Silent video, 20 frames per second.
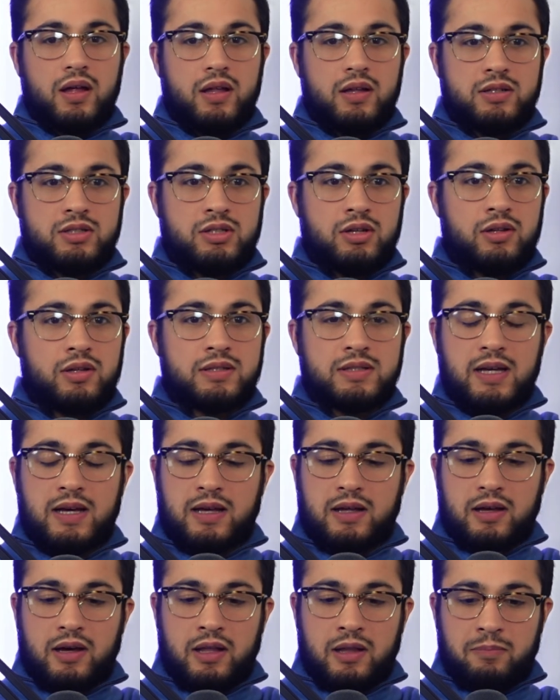So there's
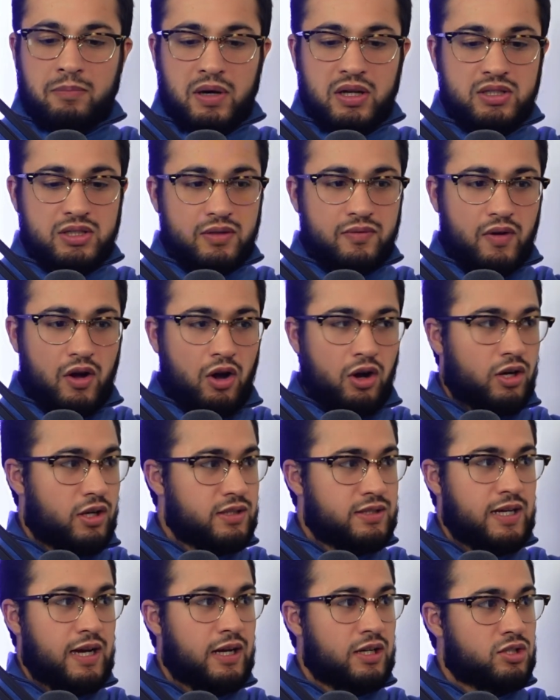like a bunch of
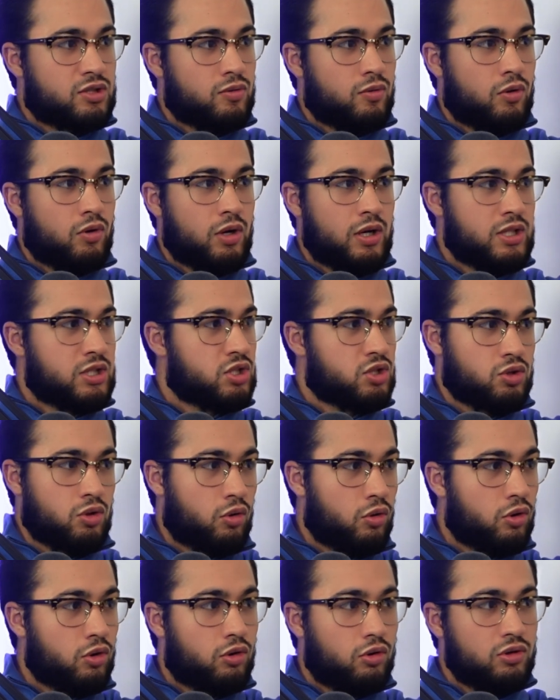architectural
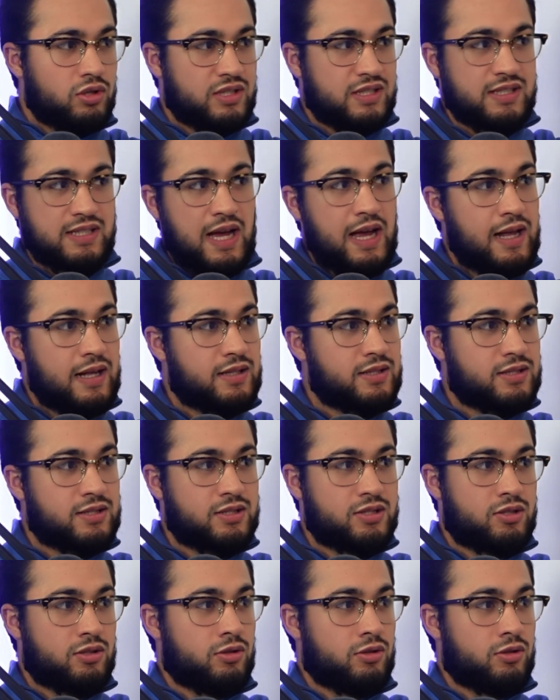historical sites to